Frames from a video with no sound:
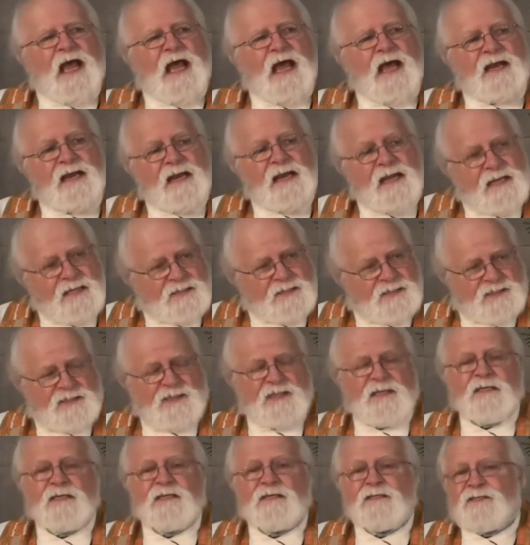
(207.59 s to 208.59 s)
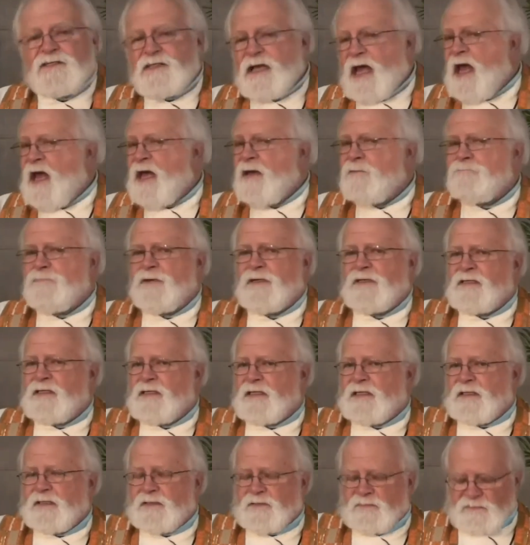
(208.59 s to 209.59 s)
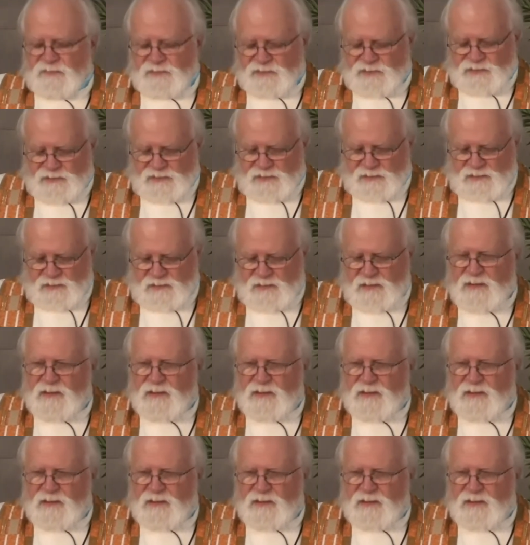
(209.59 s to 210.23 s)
and he sees and believes?